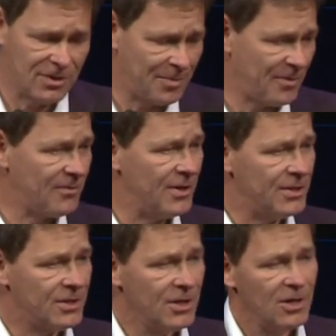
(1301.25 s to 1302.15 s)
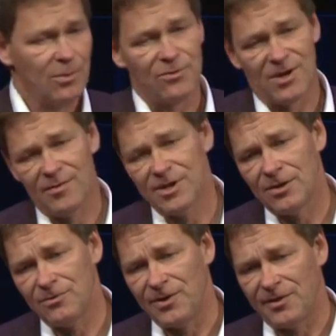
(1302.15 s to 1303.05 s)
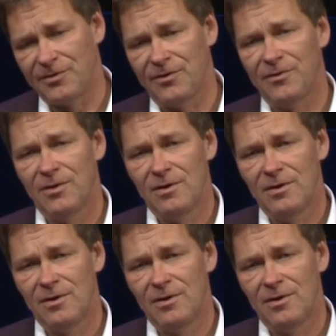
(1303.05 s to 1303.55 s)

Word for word: an upper stage, we drive it down to Texas,